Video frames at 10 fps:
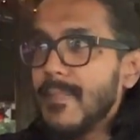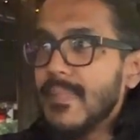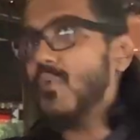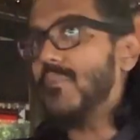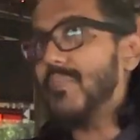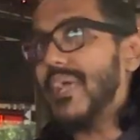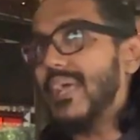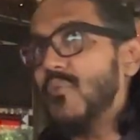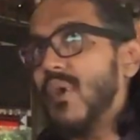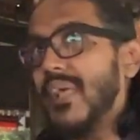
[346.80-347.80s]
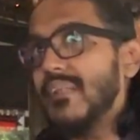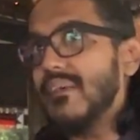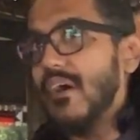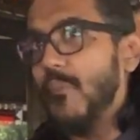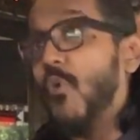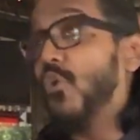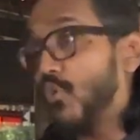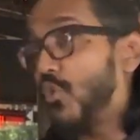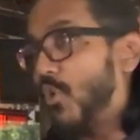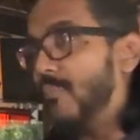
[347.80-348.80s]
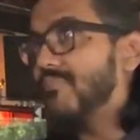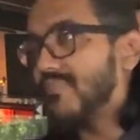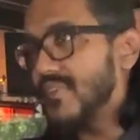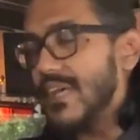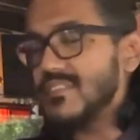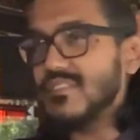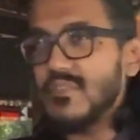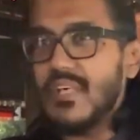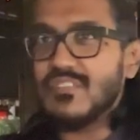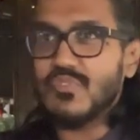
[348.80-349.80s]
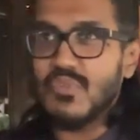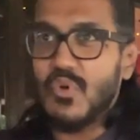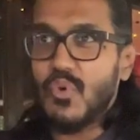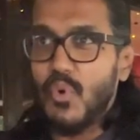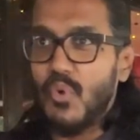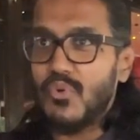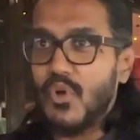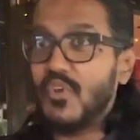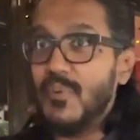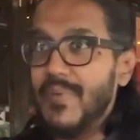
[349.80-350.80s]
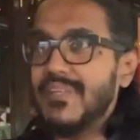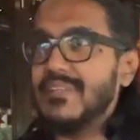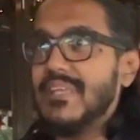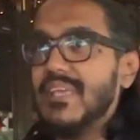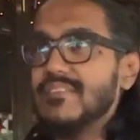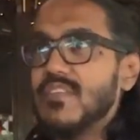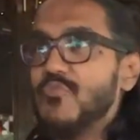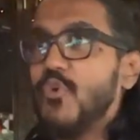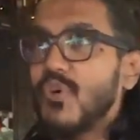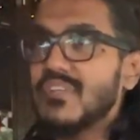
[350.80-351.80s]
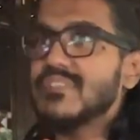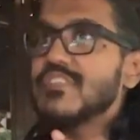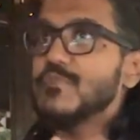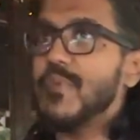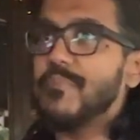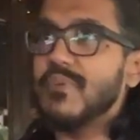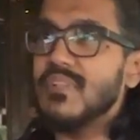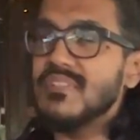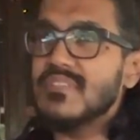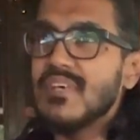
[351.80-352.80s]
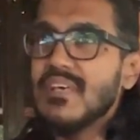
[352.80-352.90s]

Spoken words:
What black and white or monochrome does to the whole documentary is it focuses people's